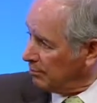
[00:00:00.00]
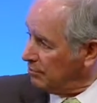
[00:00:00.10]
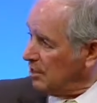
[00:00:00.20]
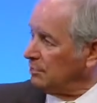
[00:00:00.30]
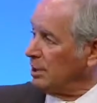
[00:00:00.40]
the
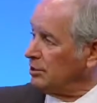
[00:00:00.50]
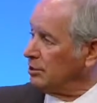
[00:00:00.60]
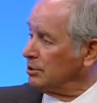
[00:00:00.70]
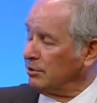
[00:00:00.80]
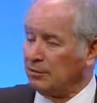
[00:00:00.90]

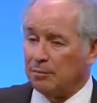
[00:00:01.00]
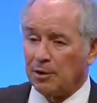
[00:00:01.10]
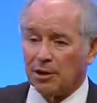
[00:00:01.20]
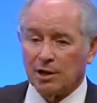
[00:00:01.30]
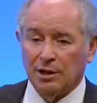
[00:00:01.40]
foundations of
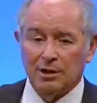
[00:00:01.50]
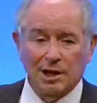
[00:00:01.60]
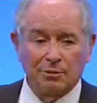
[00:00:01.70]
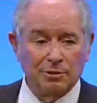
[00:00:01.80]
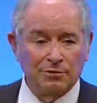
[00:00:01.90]
America, and
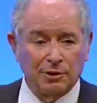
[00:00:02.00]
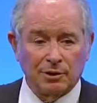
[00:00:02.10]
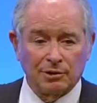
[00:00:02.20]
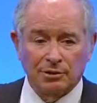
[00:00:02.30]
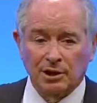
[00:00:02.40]
now we've
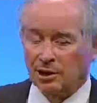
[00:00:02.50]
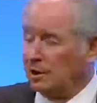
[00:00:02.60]
learned